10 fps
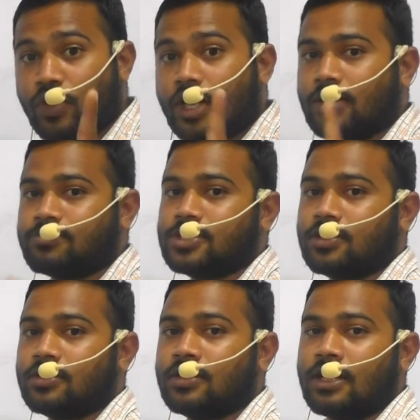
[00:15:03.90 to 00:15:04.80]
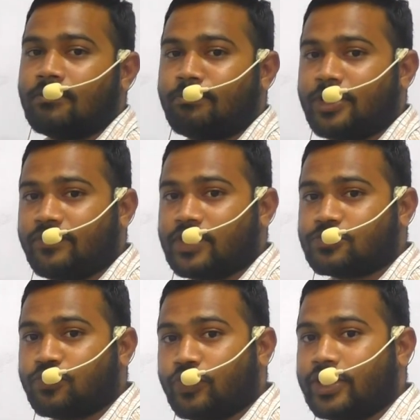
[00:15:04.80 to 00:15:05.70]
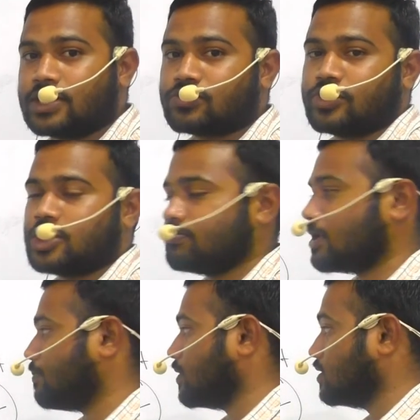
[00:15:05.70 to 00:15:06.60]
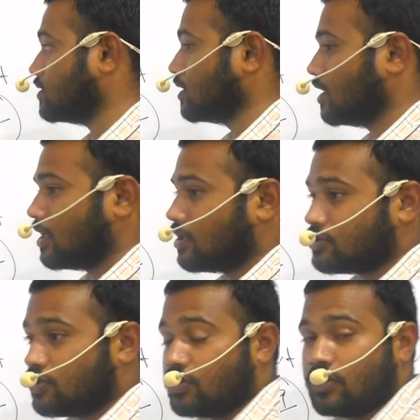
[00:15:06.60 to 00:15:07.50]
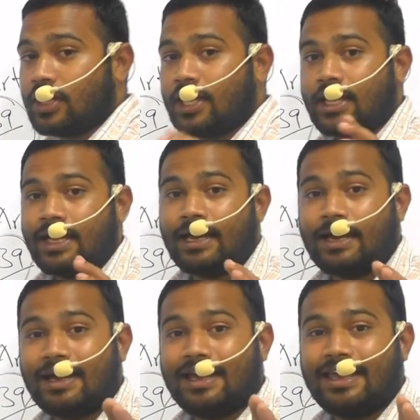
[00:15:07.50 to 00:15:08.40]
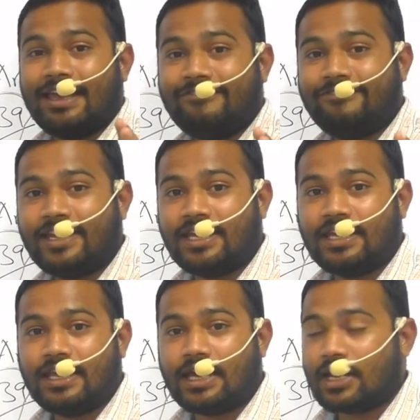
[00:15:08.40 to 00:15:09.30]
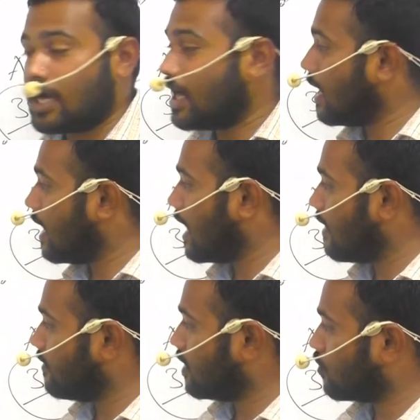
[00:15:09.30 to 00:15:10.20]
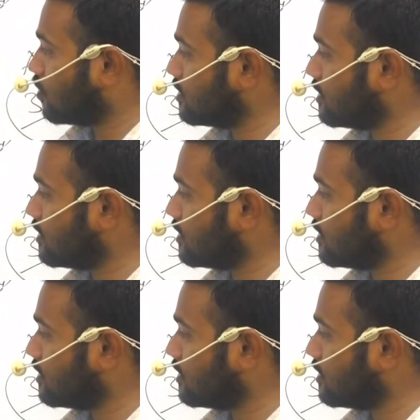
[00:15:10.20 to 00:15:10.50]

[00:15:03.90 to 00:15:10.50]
are observed previous 4 years question papers, so every year question